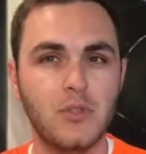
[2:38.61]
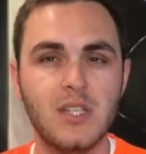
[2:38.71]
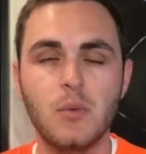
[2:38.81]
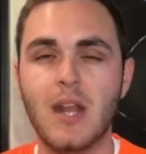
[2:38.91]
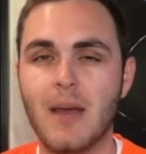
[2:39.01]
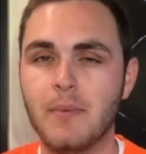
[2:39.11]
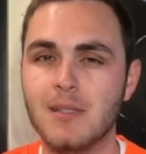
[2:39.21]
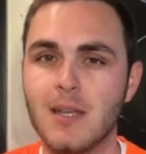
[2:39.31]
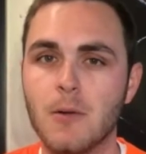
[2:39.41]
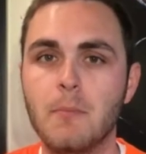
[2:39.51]
We'll see what
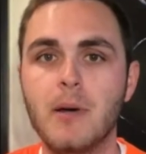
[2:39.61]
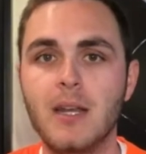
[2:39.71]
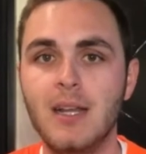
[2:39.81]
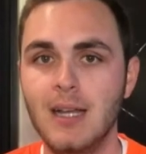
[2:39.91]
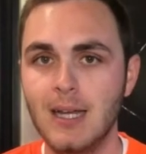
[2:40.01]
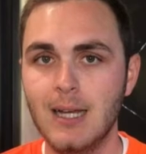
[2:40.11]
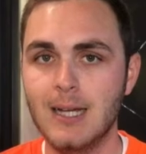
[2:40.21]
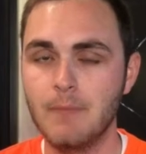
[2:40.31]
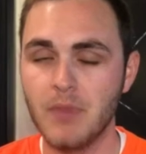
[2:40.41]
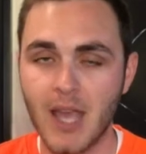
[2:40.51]
happens there. But
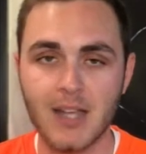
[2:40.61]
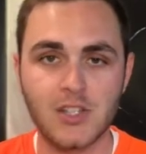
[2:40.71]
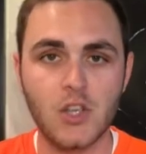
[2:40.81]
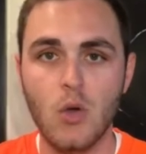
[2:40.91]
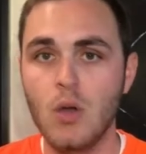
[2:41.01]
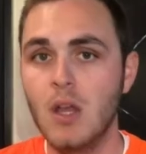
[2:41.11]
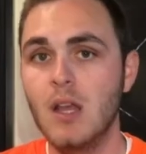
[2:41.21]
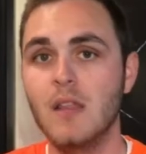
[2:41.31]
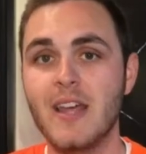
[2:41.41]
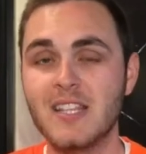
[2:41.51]
so
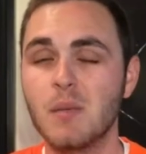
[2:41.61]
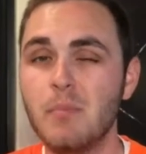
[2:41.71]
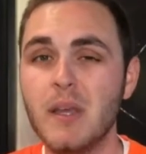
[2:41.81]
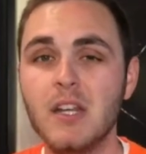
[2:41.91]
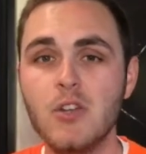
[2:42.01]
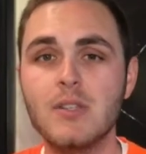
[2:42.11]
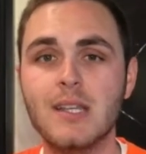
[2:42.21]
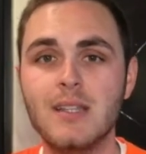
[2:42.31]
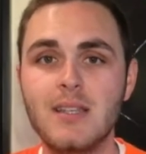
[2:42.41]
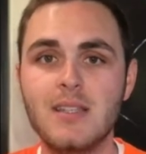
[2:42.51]
that is some big news
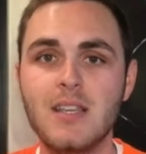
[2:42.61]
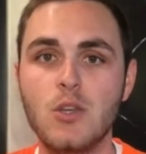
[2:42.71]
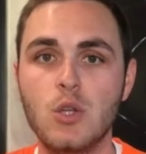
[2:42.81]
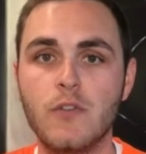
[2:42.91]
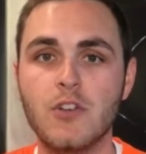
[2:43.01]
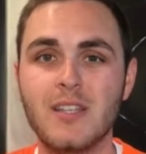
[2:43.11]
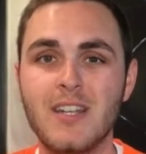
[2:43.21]
out of the DC universe.